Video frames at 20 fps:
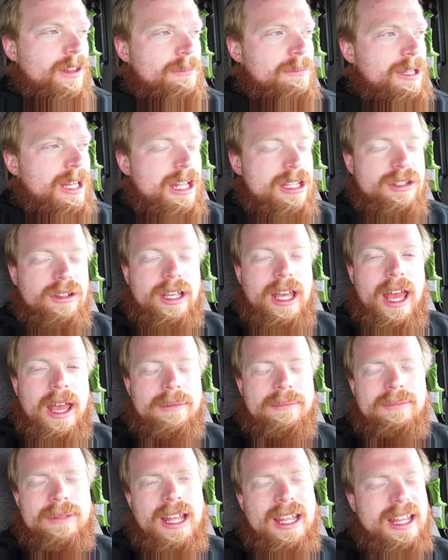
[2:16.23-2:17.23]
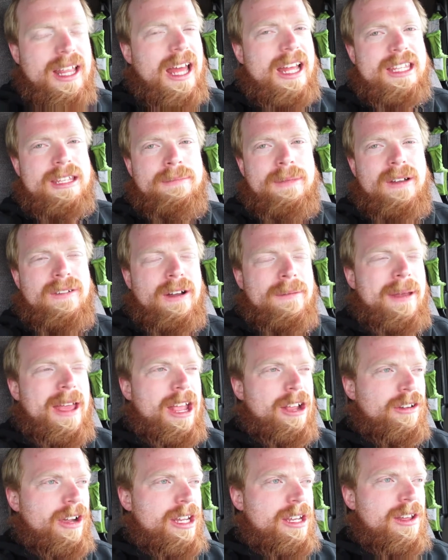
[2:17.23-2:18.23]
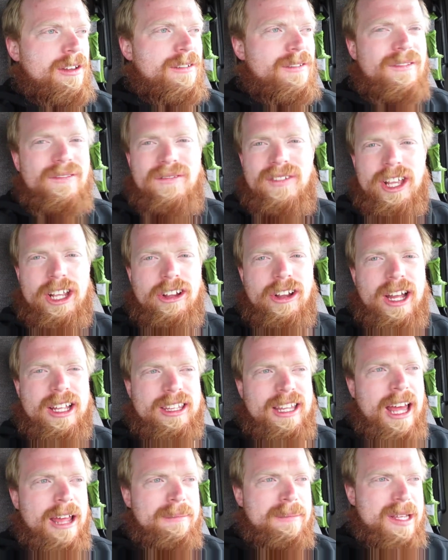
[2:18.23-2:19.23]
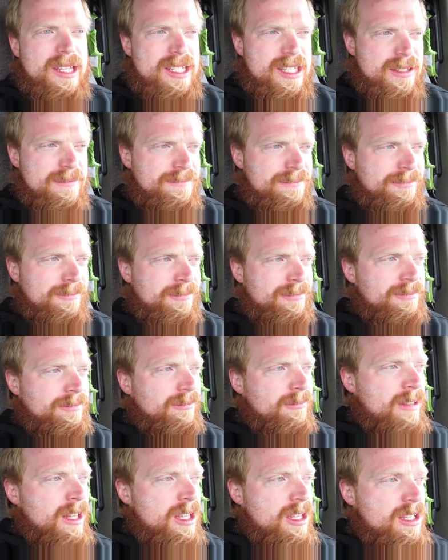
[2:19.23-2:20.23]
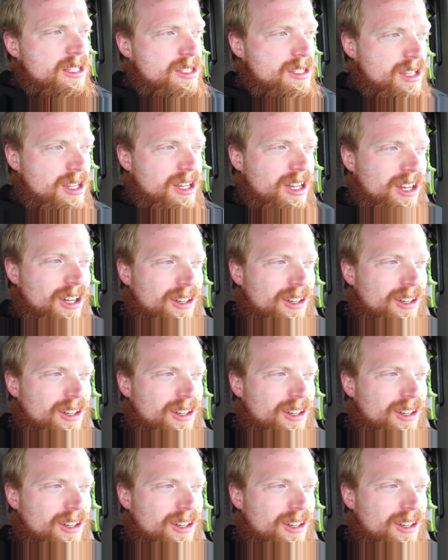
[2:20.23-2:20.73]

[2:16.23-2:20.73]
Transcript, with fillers: But that's okay. That's above our pay grade to figure out that mess. So,